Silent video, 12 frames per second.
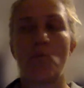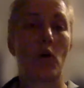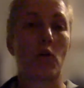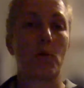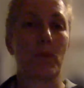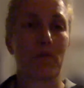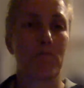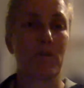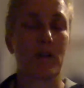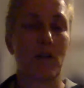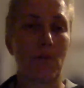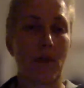welcoming
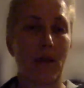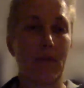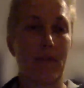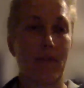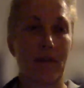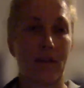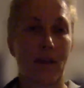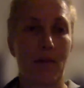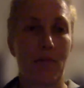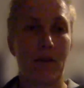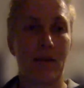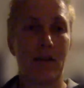feel around the
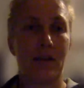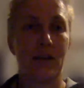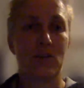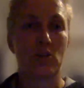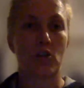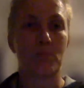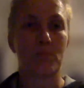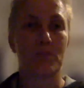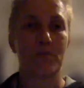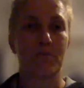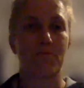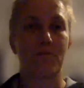club in terms
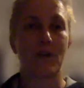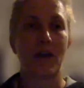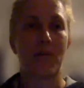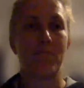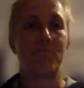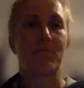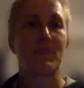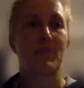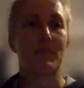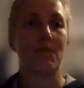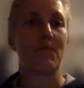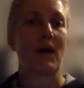of
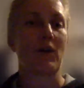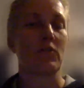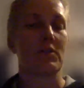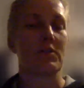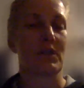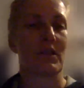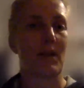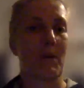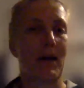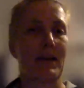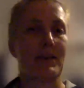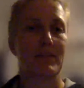the values the club
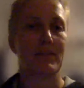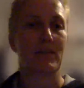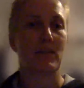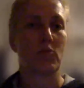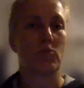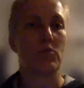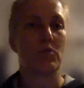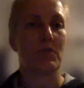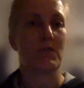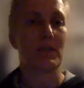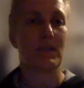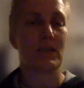has and the
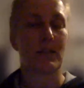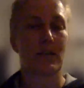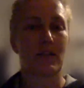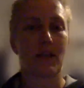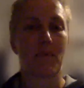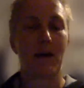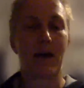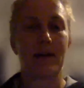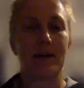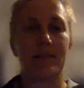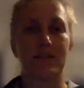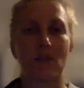inclusivity that the club
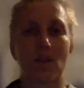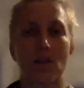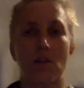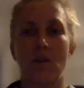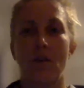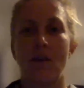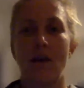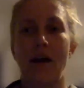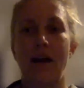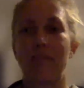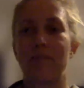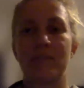has. So
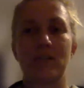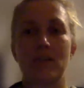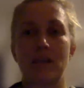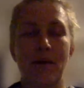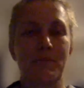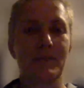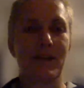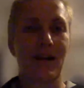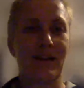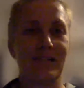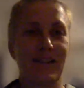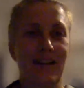there's only
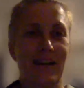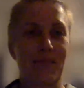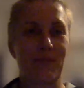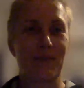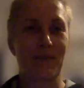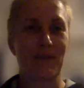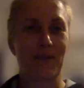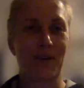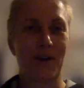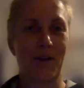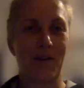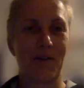upside. Give it a
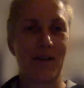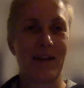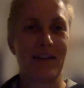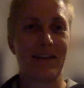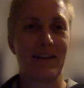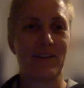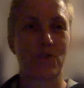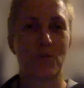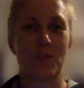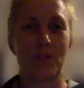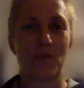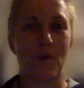go and do it
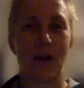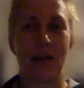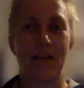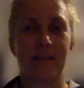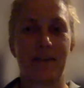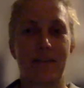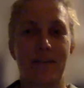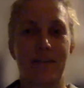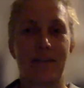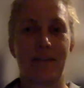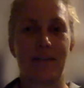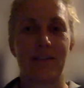in a way
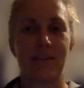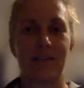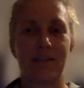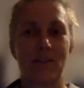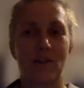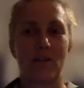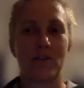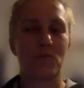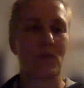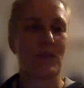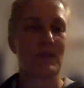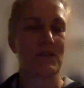that is
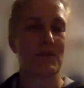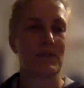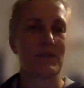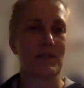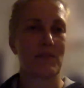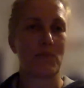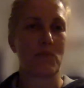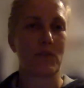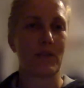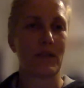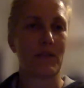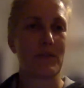relatively simple
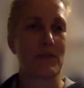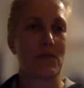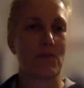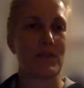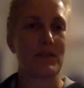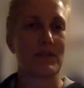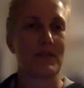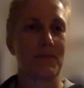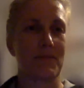and limits your risk.